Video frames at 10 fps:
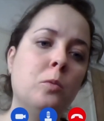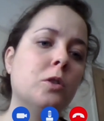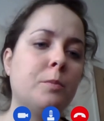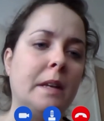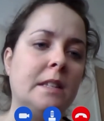
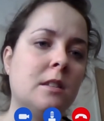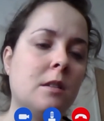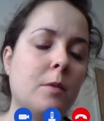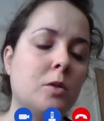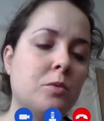what species are
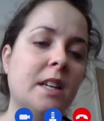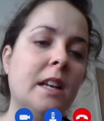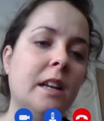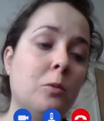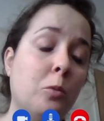the most
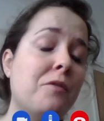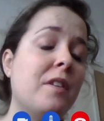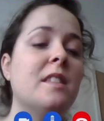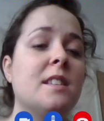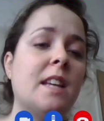resilient within